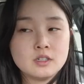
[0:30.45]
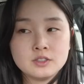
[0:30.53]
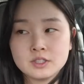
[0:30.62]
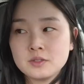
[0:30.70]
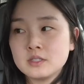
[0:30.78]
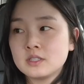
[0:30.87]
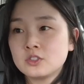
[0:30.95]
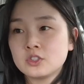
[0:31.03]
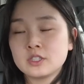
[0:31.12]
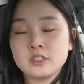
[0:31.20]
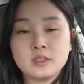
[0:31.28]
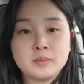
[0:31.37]
Also this is
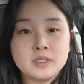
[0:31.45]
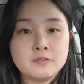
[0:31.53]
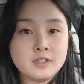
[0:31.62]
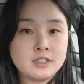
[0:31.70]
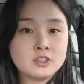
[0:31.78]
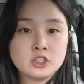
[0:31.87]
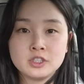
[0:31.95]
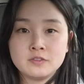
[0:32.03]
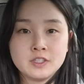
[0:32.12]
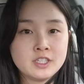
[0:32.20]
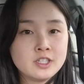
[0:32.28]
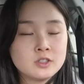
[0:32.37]
just gonna be a very chill
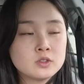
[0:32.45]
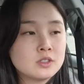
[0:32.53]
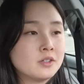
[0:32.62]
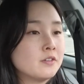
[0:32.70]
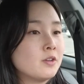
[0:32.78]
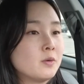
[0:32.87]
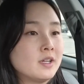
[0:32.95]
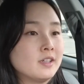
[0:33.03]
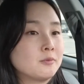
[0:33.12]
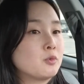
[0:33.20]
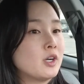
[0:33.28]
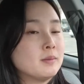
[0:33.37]
video so if you
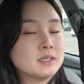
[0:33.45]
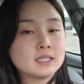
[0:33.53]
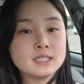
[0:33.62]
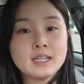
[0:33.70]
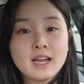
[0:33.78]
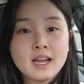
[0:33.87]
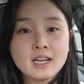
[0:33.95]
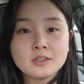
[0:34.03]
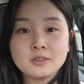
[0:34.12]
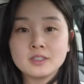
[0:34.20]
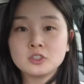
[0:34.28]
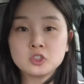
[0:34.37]
wanna grab a
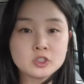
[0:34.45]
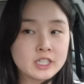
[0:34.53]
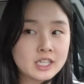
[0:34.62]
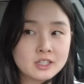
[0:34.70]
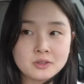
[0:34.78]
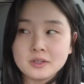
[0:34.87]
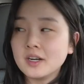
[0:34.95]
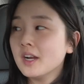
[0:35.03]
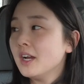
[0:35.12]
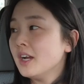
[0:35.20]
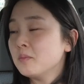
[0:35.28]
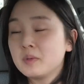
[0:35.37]
snack or a drink or
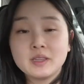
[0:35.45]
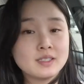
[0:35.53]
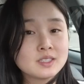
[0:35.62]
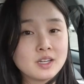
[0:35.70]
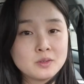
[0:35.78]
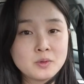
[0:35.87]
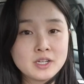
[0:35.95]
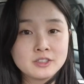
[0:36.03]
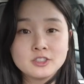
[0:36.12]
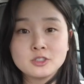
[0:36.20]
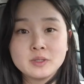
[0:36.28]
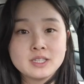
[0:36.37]
put this on while
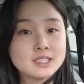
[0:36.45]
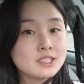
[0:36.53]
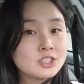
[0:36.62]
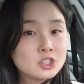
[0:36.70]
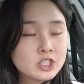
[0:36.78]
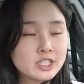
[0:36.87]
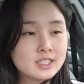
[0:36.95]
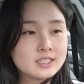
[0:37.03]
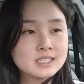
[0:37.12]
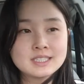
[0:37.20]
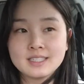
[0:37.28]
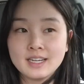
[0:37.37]
you're doing the
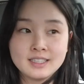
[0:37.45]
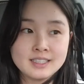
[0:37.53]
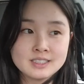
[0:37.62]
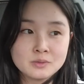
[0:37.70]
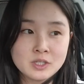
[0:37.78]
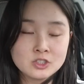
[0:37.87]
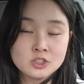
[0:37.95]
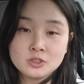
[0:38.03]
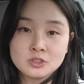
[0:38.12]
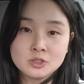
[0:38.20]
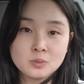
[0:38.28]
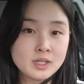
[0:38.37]
dishes. I like to watch
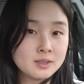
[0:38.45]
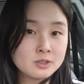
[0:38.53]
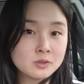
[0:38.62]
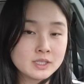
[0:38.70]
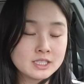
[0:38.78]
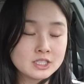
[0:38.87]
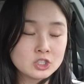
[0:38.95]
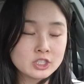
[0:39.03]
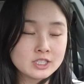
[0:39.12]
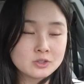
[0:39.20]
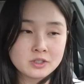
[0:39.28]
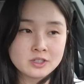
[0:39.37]
YouTube while I'm doing
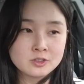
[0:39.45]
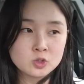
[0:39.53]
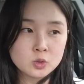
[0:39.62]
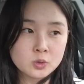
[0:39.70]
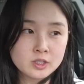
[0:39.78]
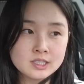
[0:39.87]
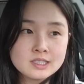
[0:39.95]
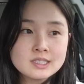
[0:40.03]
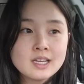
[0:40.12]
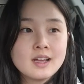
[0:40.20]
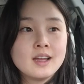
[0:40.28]
dishes or other chores.